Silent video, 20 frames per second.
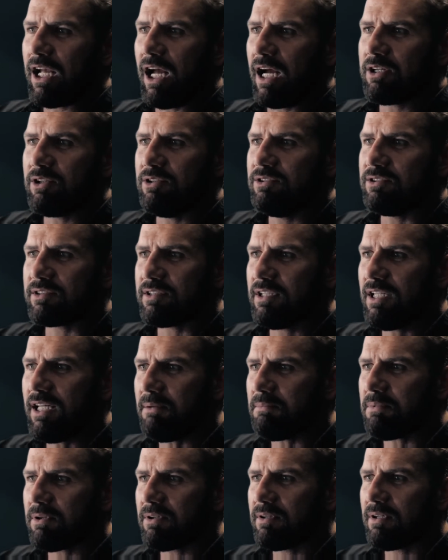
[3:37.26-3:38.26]
I couldn't
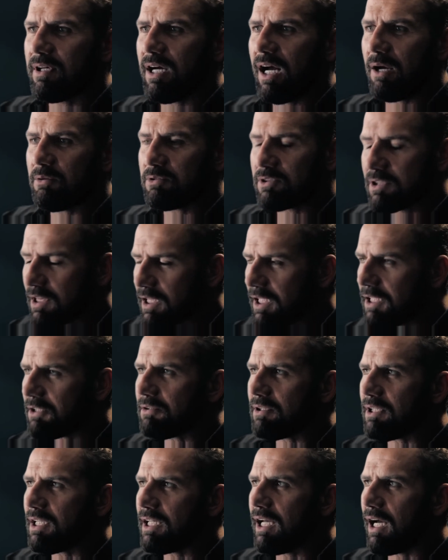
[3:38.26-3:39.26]
sleep. I was
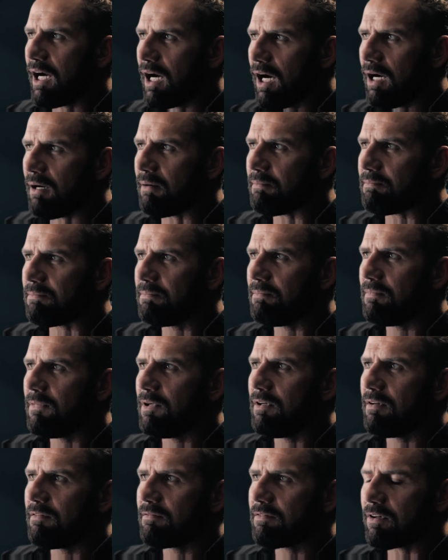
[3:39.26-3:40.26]
literally up
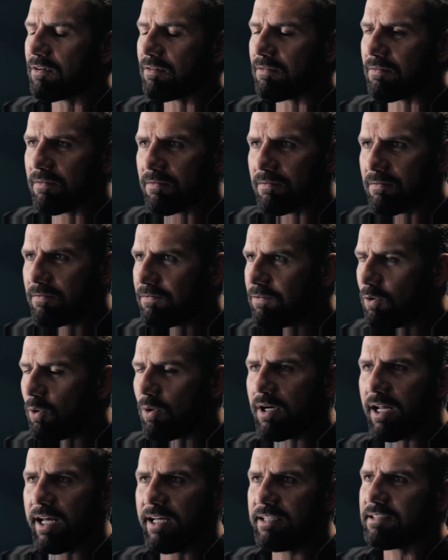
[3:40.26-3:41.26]
for
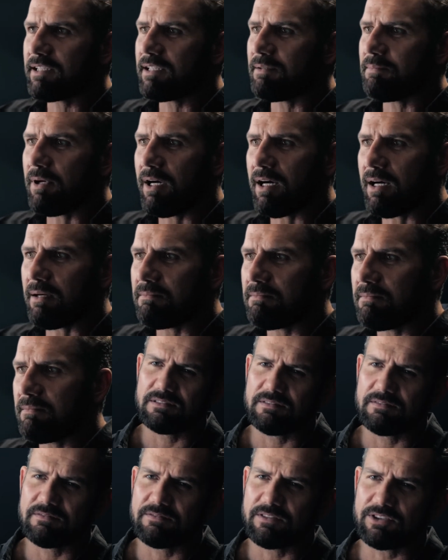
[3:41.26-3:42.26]
4 days at a pop.
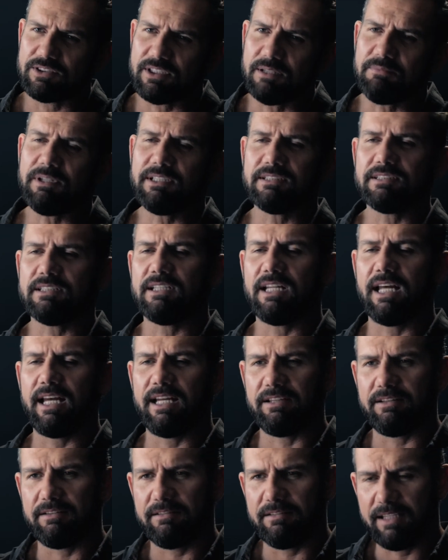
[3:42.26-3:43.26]
For some reason,
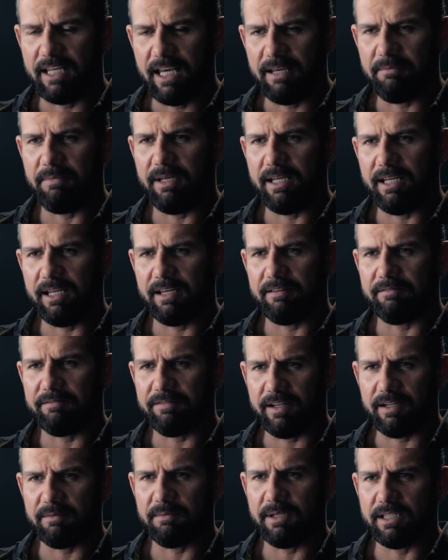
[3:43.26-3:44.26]
they gave me
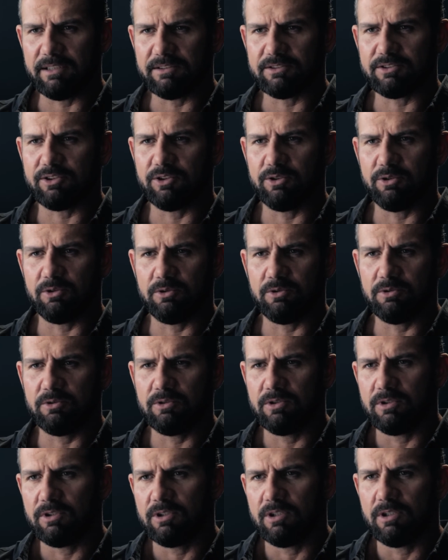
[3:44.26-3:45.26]
amphetamines to